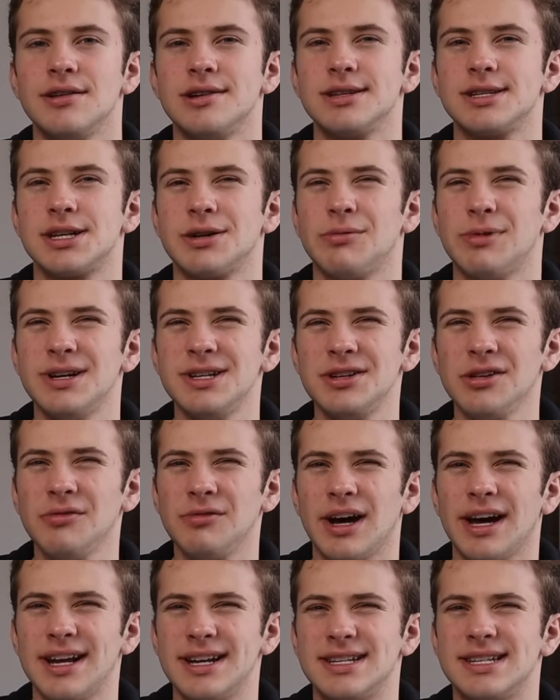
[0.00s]
so I went to
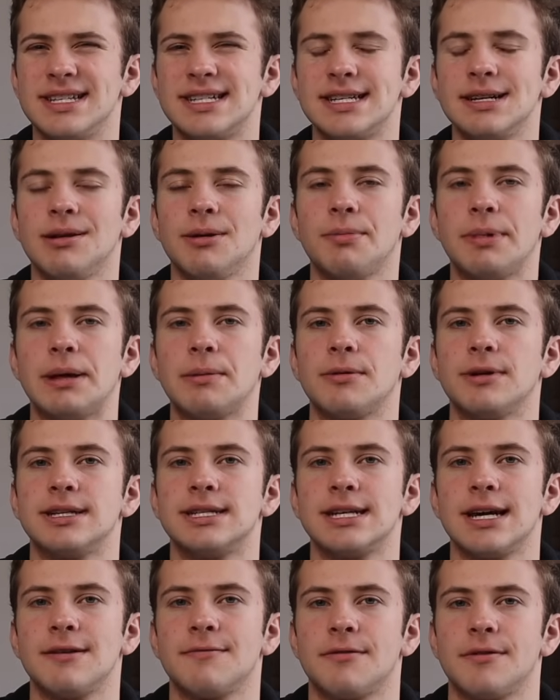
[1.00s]
Reddit to see what people would
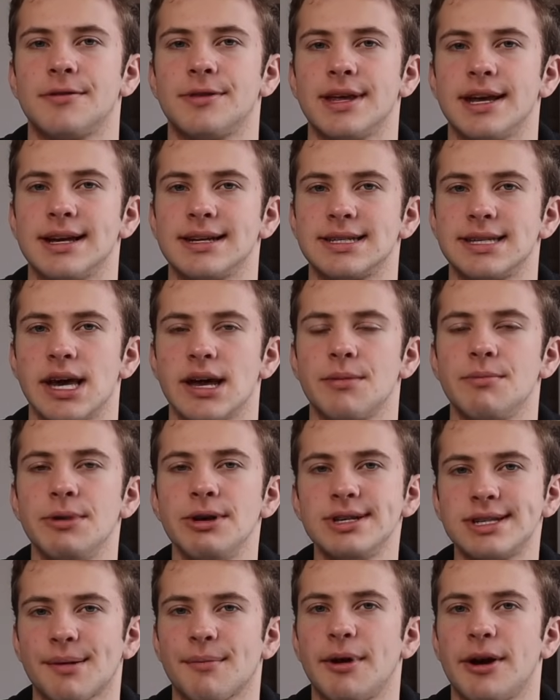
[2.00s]
say for things like
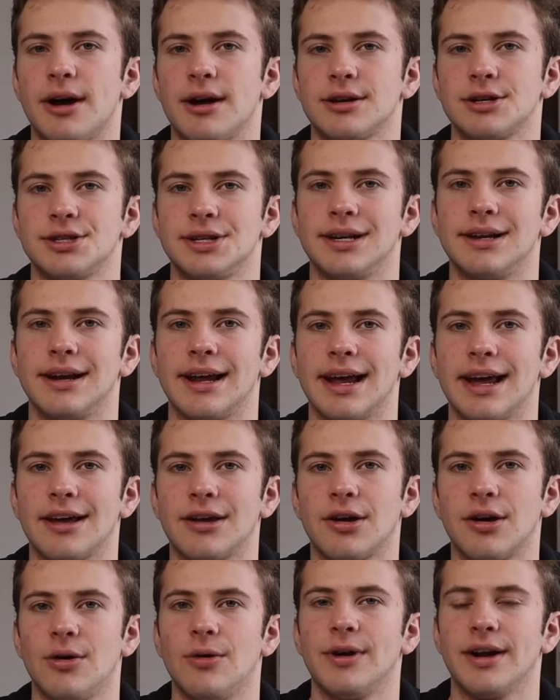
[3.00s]
music production
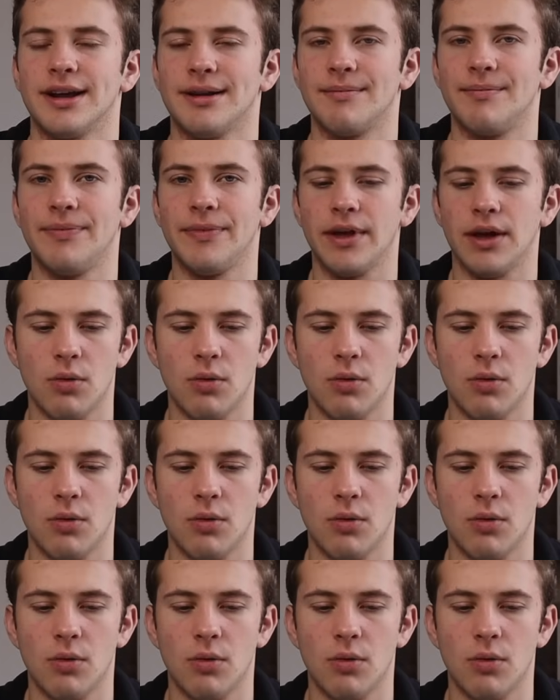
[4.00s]
and coding.